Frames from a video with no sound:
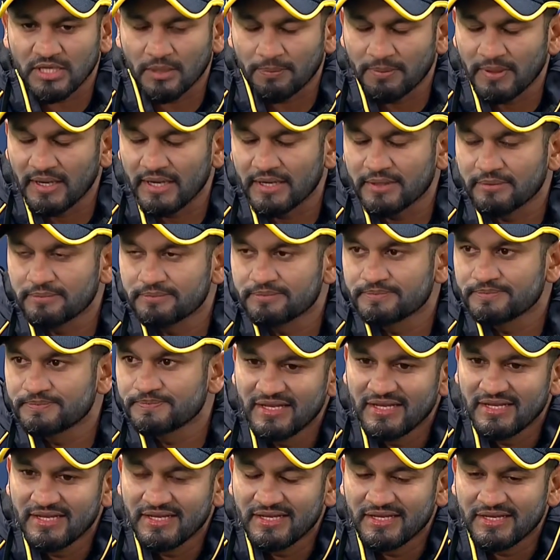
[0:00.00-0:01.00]
are played.
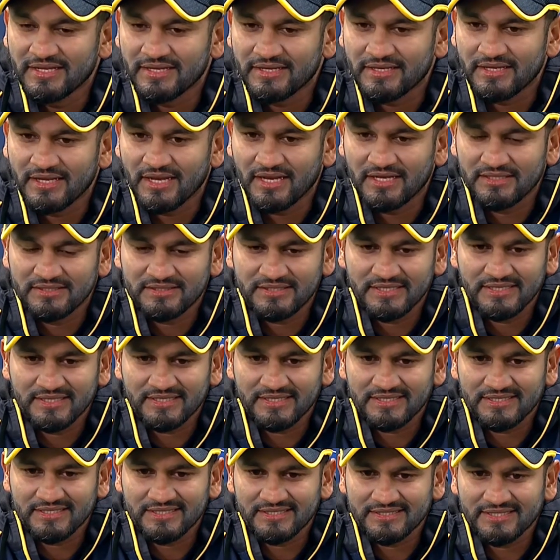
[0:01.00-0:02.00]
I
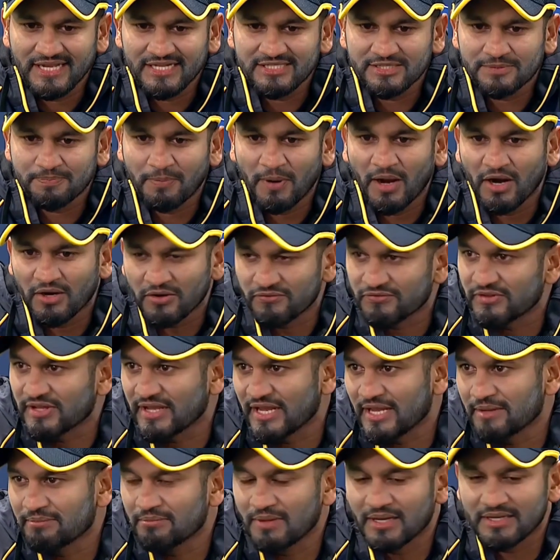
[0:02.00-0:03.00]
think that's part of the
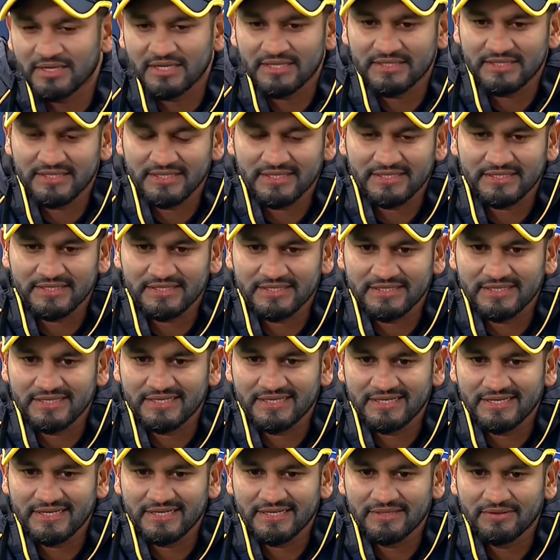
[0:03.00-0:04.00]
game. But I think
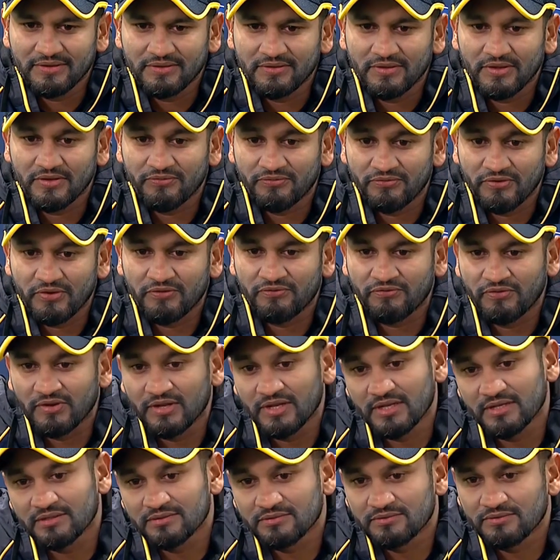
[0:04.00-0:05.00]
if
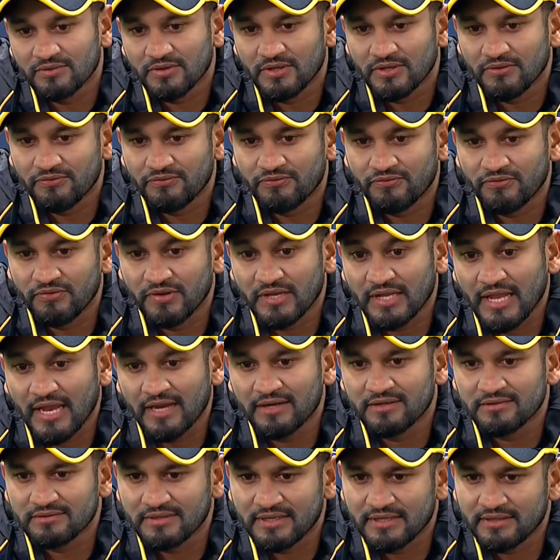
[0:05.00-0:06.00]
we
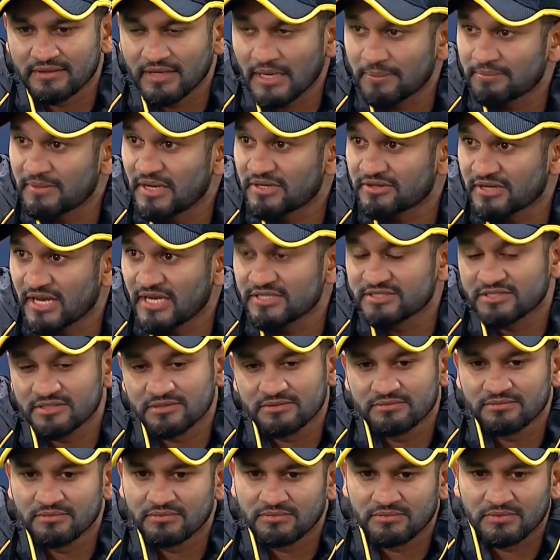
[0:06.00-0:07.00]
can grab that catch,
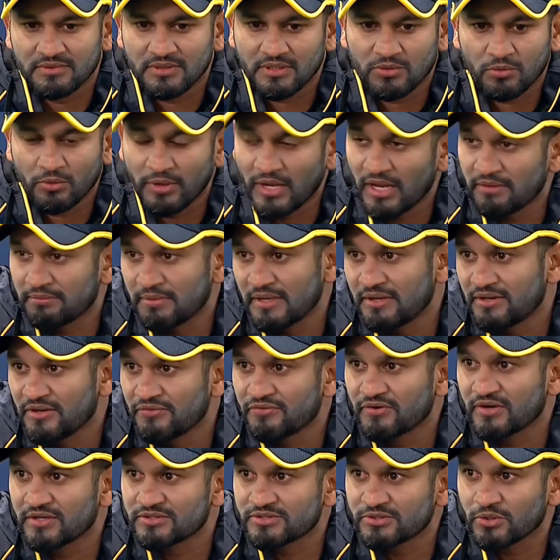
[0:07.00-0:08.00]
could have been a
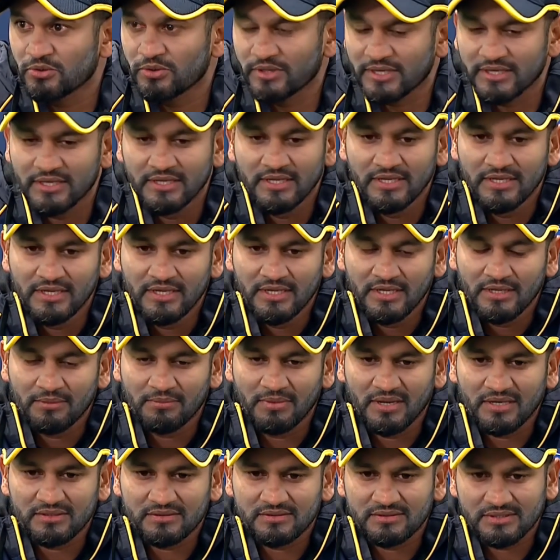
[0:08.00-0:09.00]
different story.
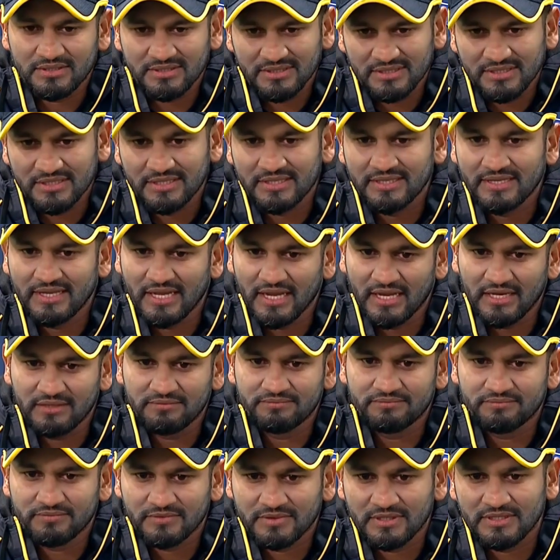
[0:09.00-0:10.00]
But
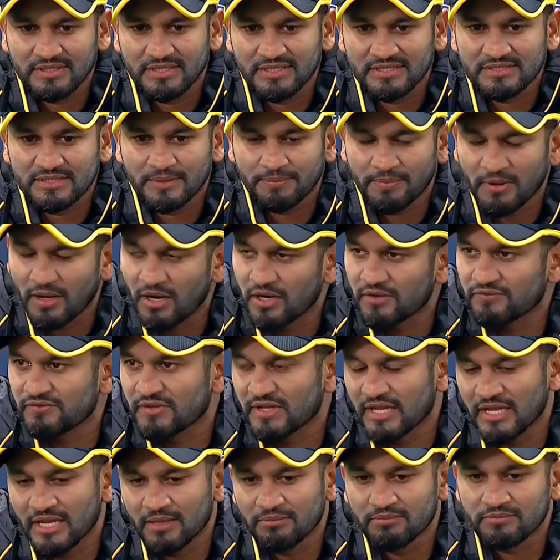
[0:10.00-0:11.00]
it's a part of
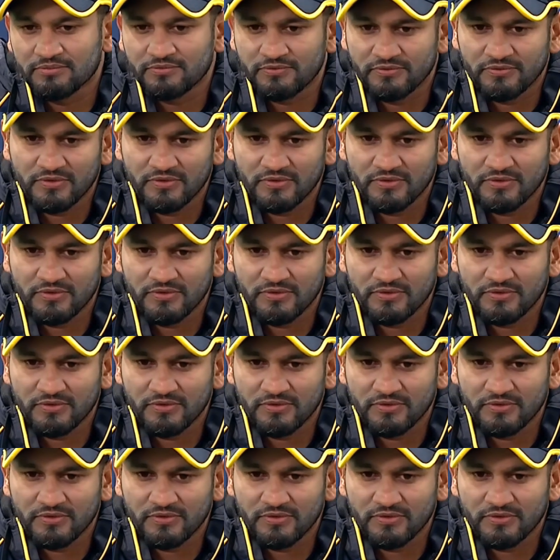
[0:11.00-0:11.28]
the game.